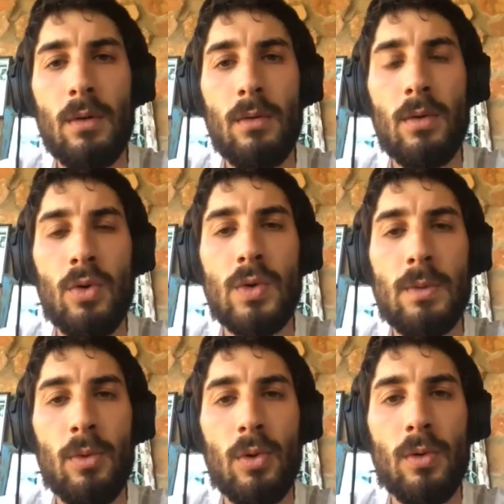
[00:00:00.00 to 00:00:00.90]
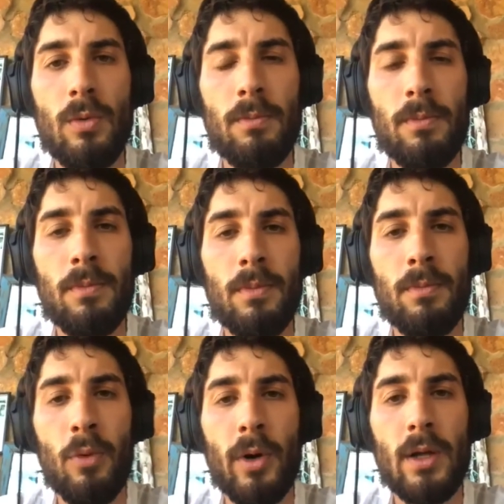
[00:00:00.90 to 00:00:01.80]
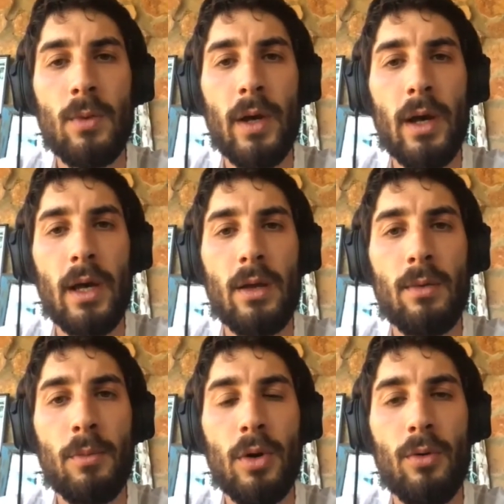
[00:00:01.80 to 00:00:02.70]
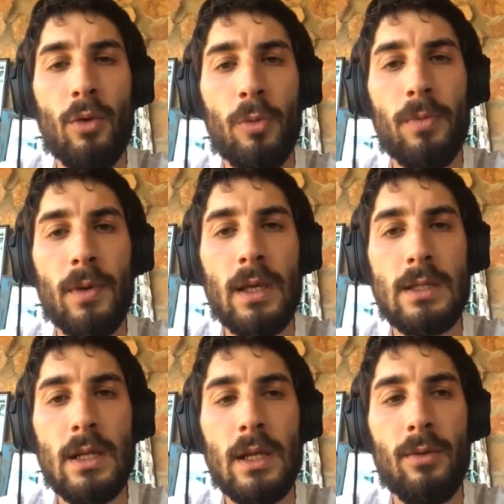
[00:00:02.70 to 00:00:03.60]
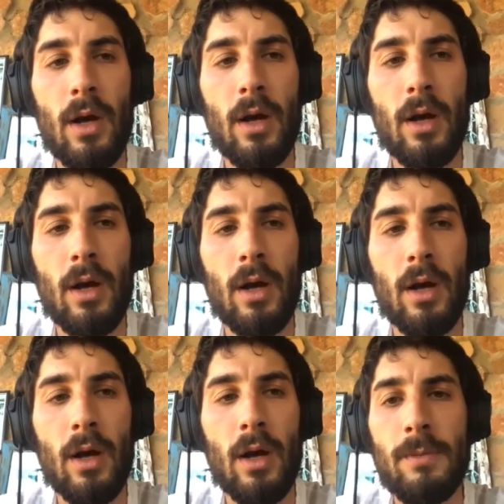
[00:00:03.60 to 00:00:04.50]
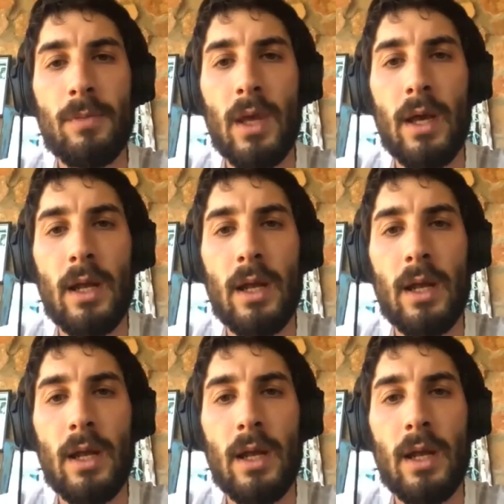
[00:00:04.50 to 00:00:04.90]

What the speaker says: usable point where I can put a rope easily around a narrow section,